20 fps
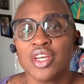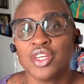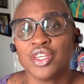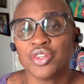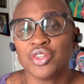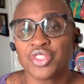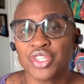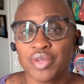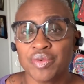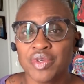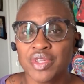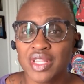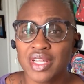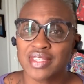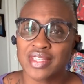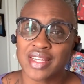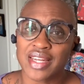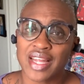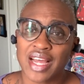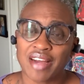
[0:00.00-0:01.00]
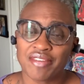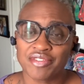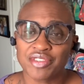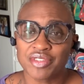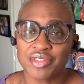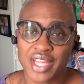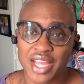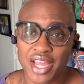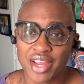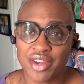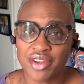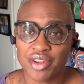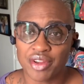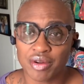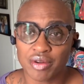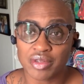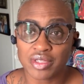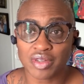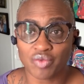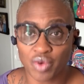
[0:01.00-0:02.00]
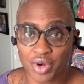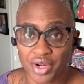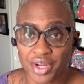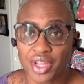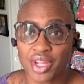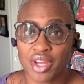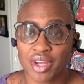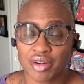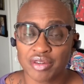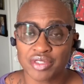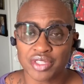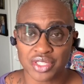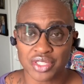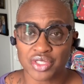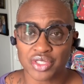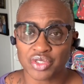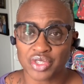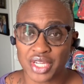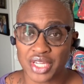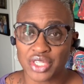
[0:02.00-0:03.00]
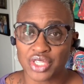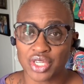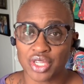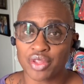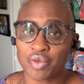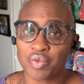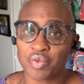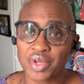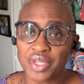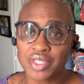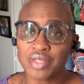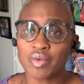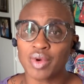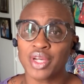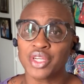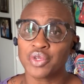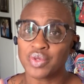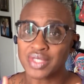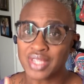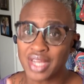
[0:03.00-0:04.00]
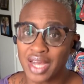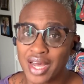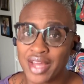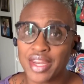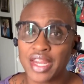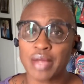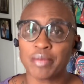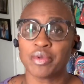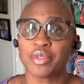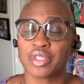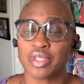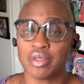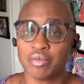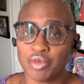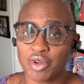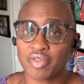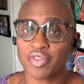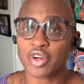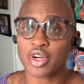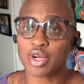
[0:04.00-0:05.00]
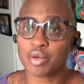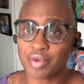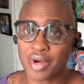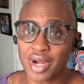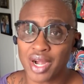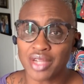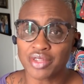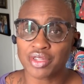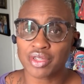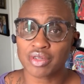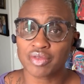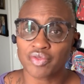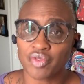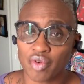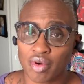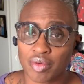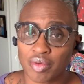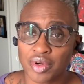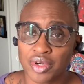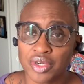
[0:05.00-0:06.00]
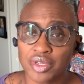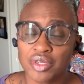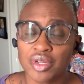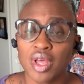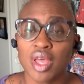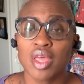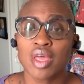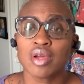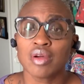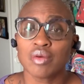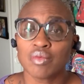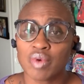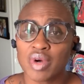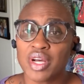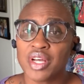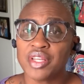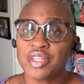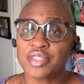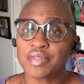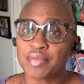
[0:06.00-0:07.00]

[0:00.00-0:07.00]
She realized that after 10 years of working on her dissertation, the reason why she was unable to move her project forward was